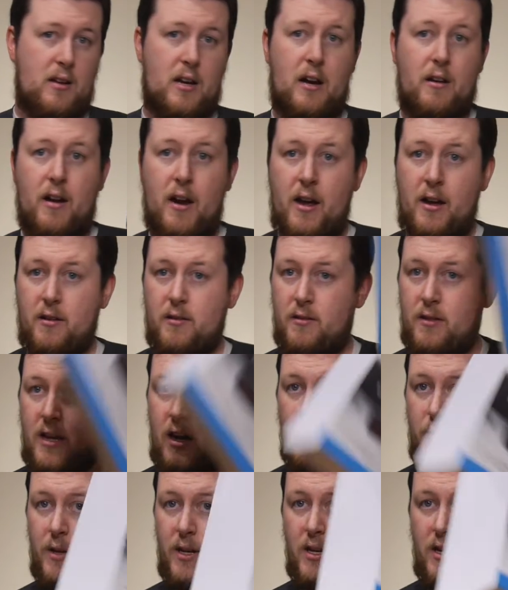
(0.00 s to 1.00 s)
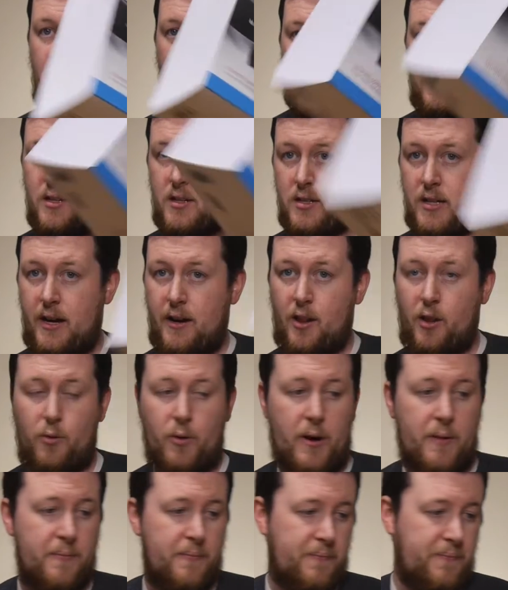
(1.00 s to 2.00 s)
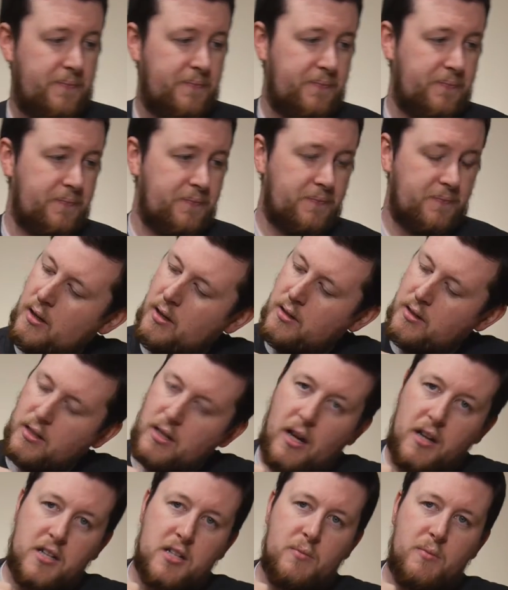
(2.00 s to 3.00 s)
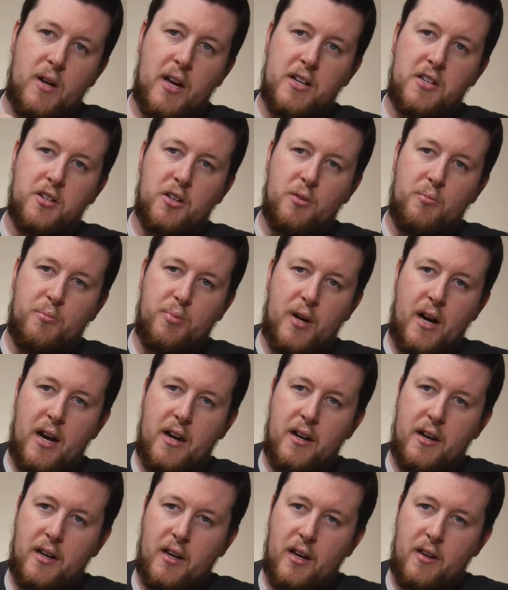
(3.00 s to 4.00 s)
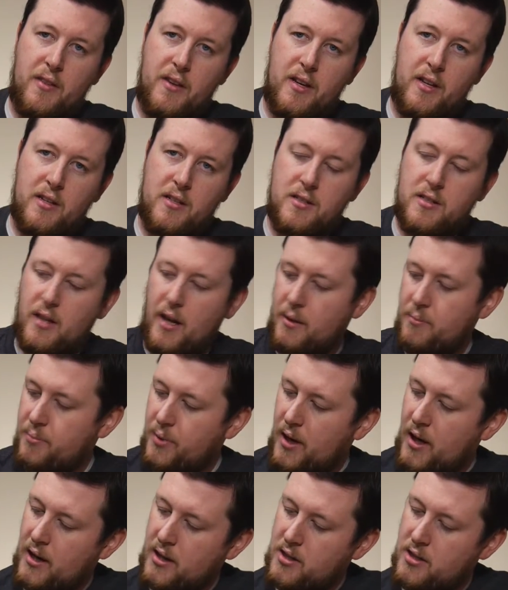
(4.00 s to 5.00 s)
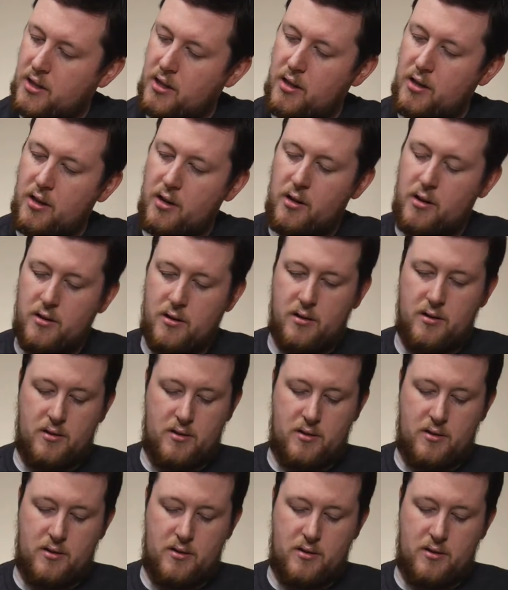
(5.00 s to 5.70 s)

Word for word: All right, now we can get this out of the way. It's got some nice little branding on the inside box here.